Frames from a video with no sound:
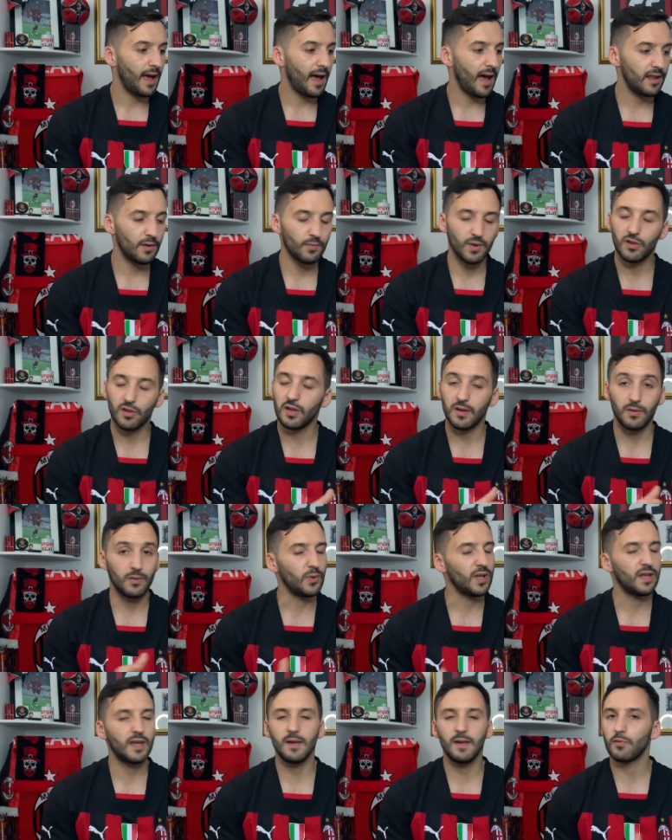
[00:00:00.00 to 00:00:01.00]
And then we,
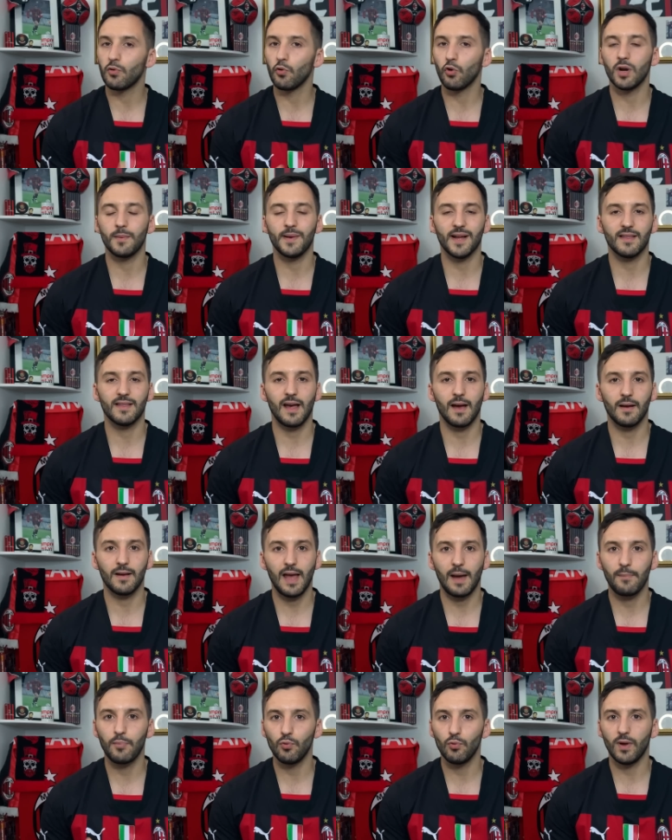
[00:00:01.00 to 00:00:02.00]
we keep talking about
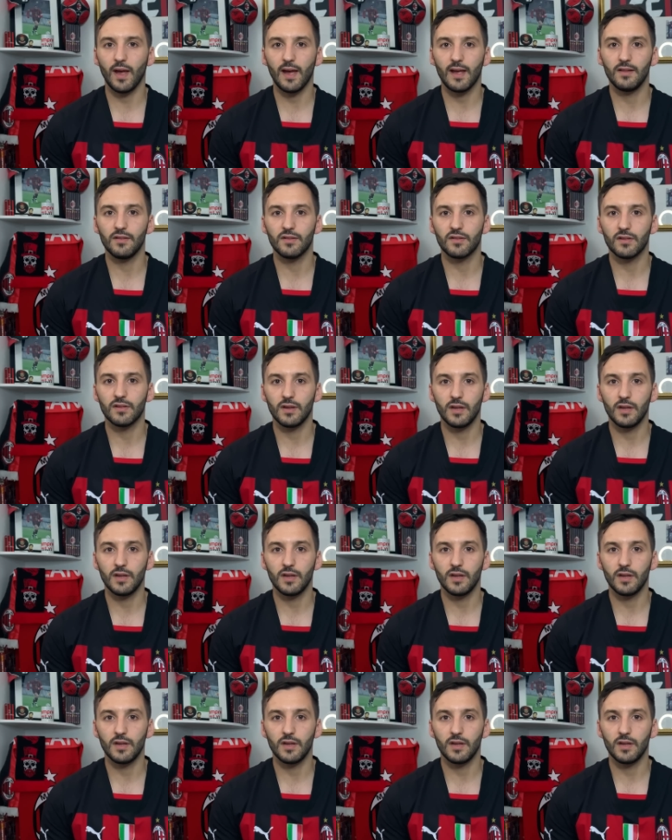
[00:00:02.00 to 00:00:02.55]
capital gains.